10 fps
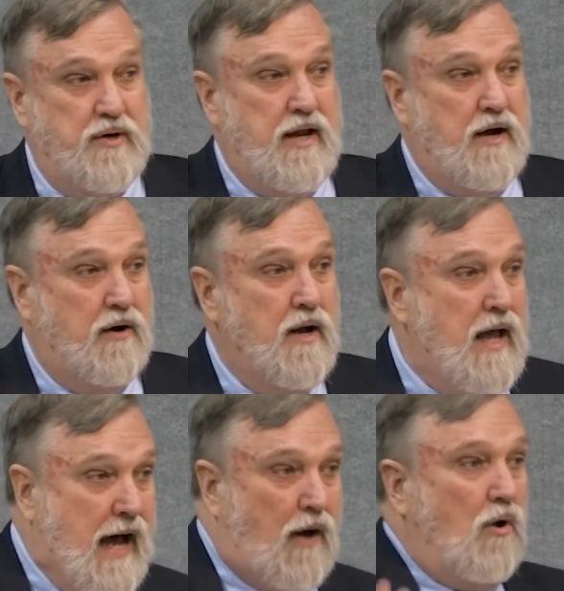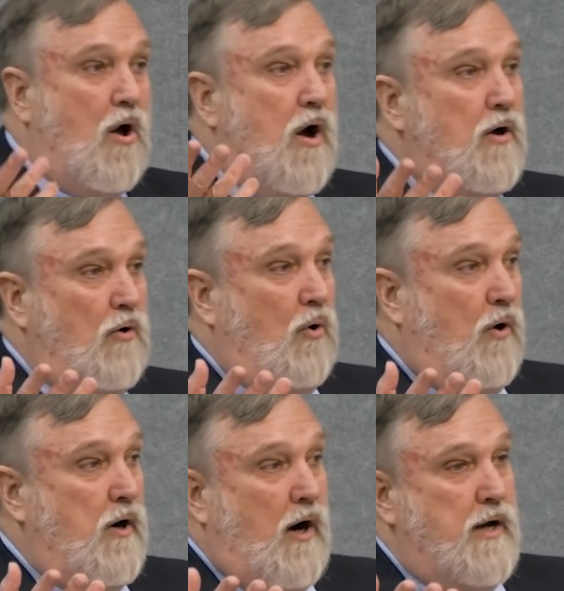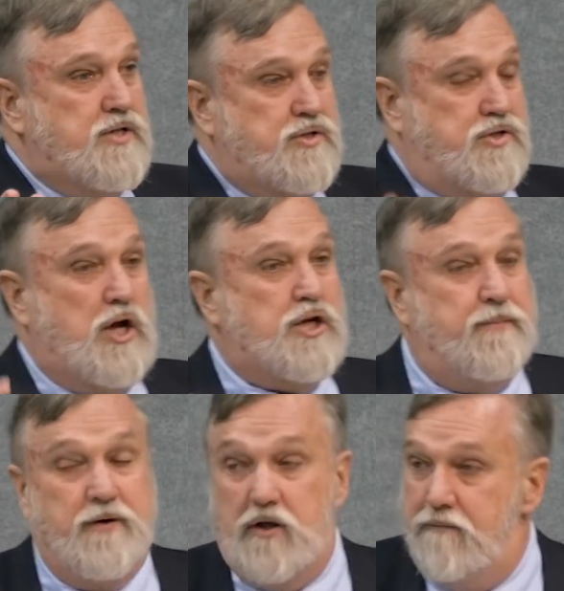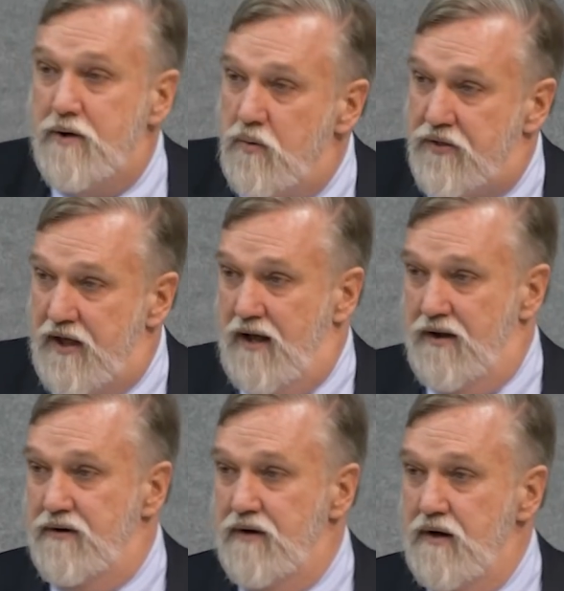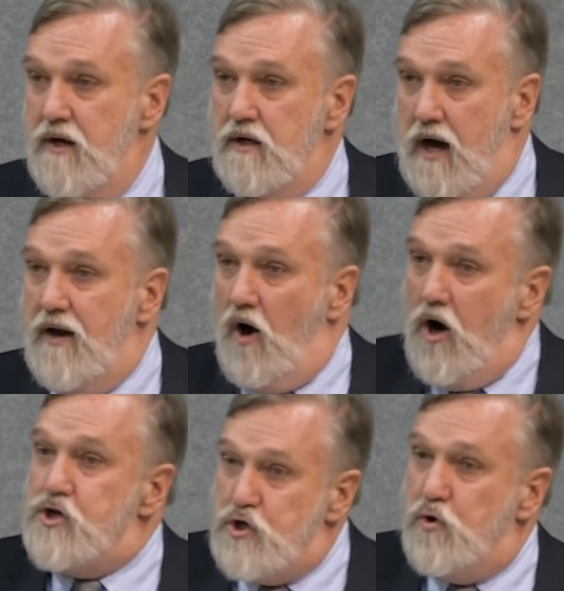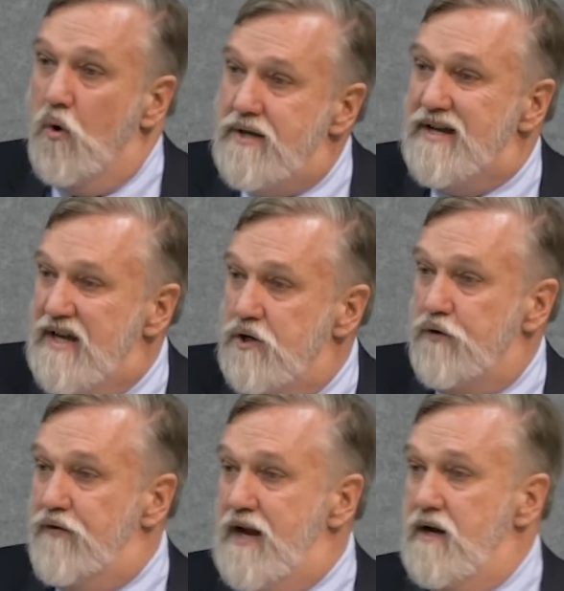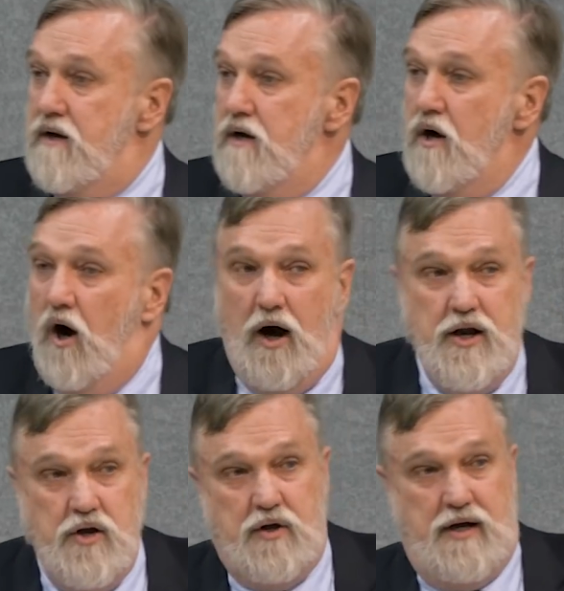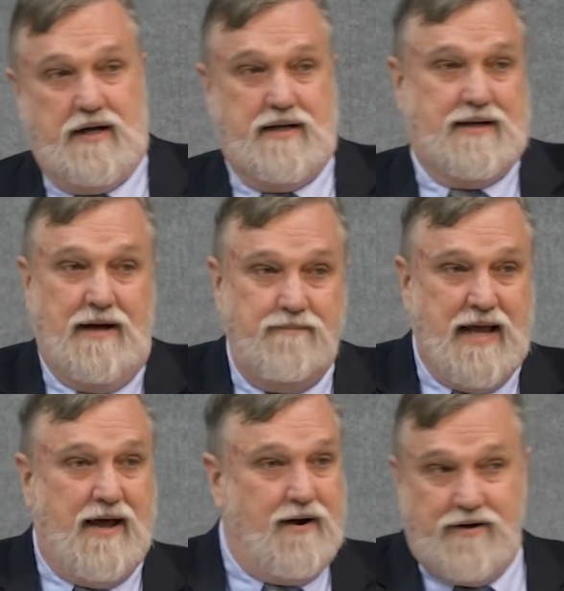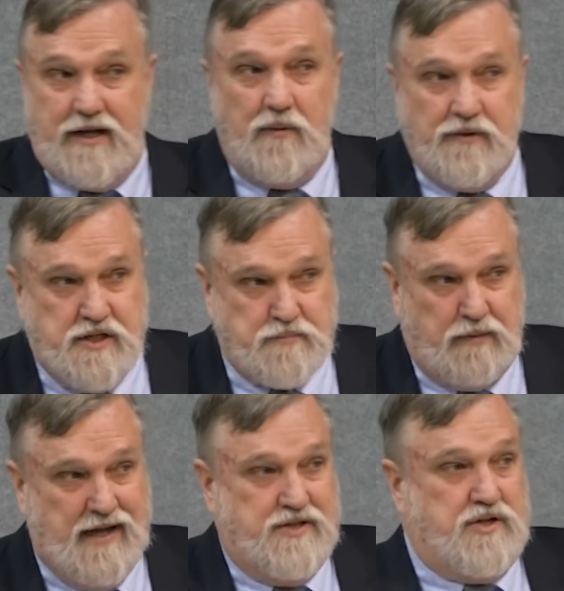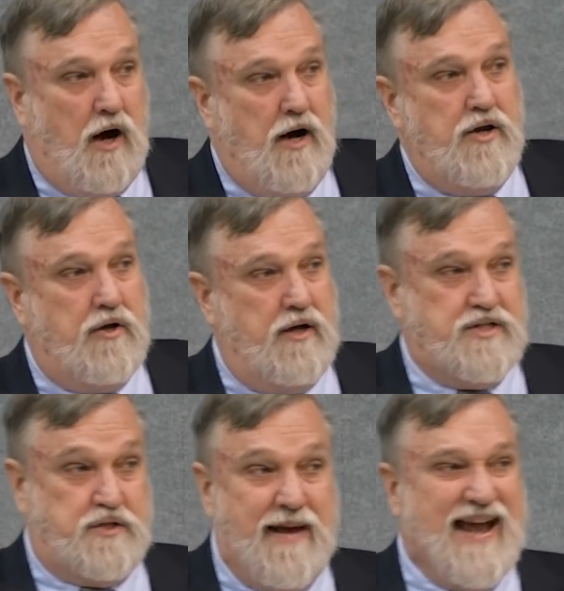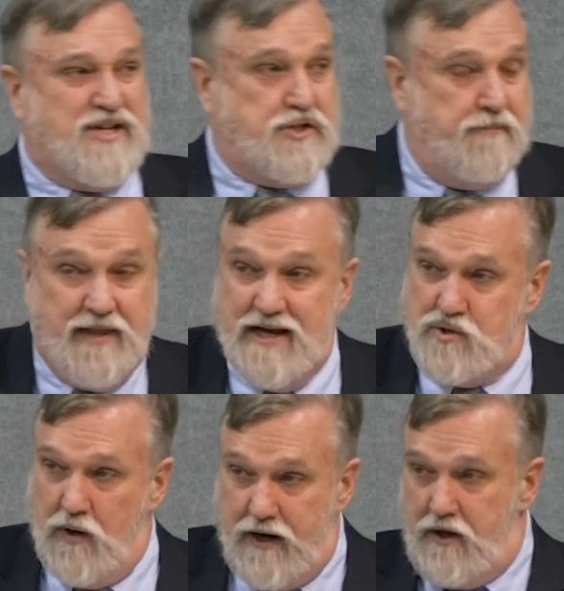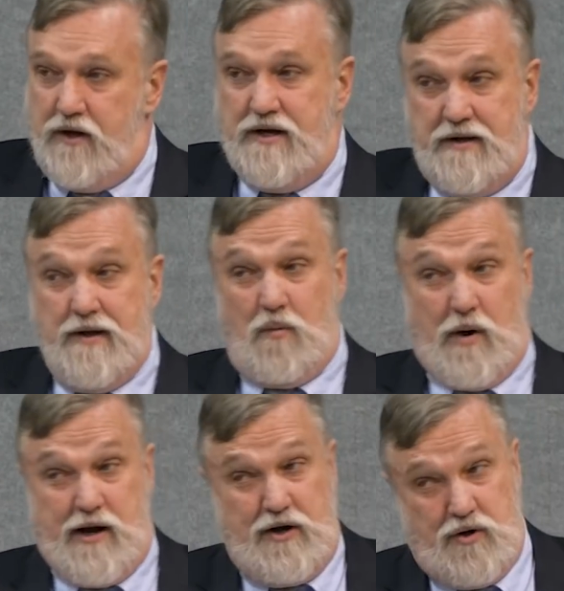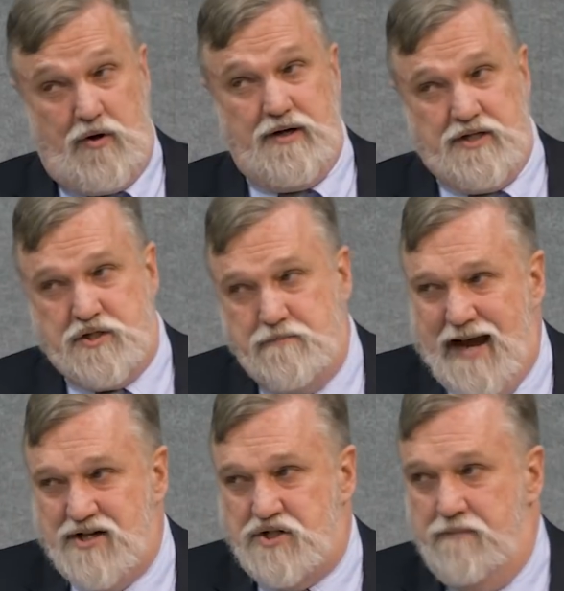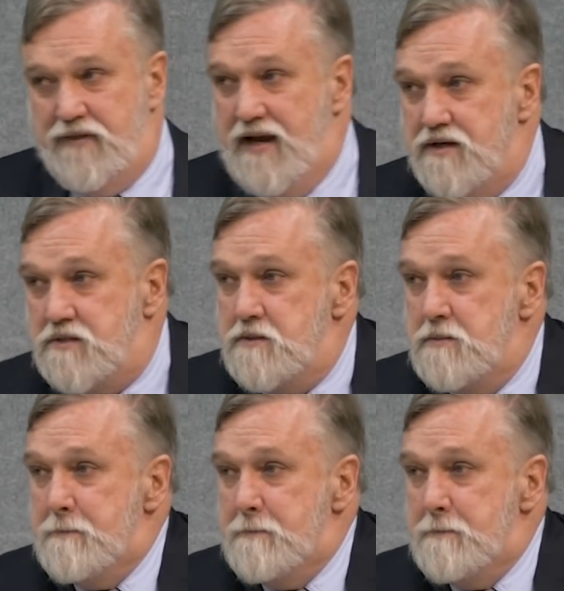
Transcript: doing here. How long, O Lord, is judgment going to be withheld? God, aren't you going to intervene? Aren't you going to come down and deal with this place? Aren't you going to smash some things? When are you going to when are you going to smash some things?